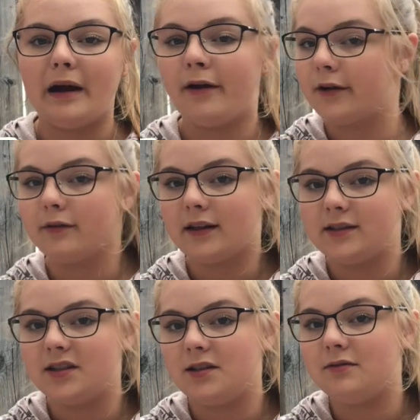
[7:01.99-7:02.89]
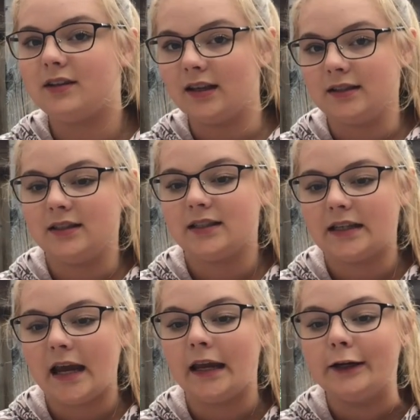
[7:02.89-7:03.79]
powder residue doesn't
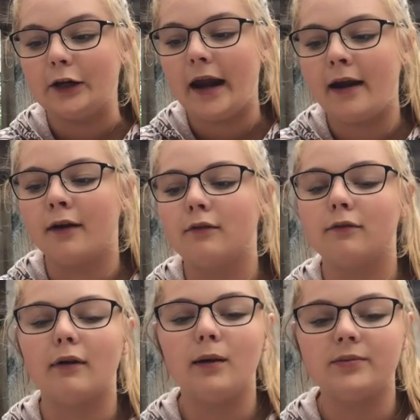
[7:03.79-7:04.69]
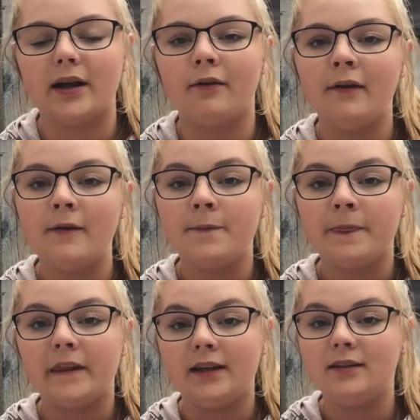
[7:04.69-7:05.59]
stay in your hair, it rubs out
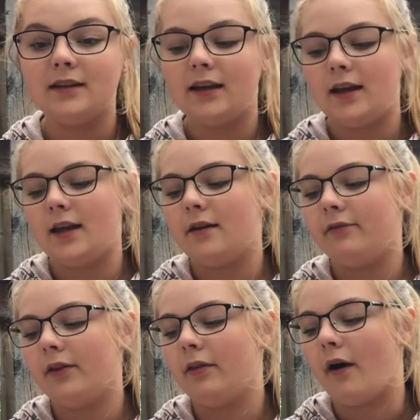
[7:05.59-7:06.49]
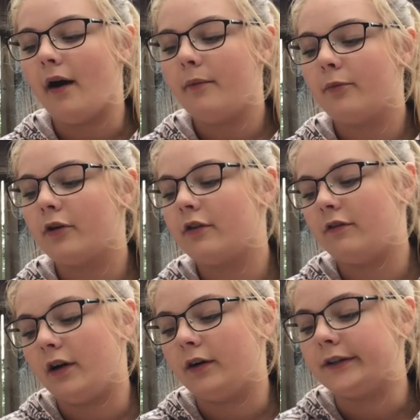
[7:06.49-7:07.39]
easily, it gives a lot more
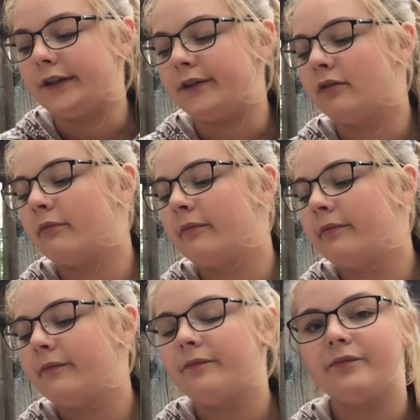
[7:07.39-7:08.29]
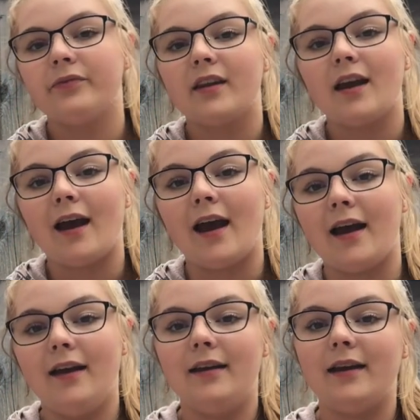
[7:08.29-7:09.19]
volume,
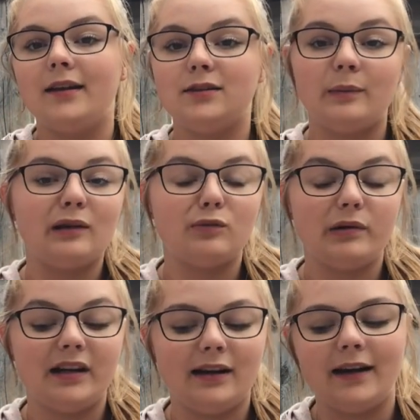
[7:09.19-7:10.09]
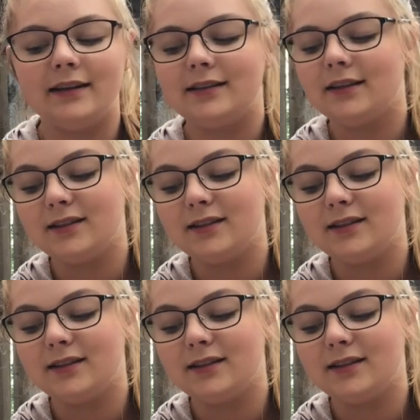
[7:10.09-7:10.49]
and it smells pretty nice.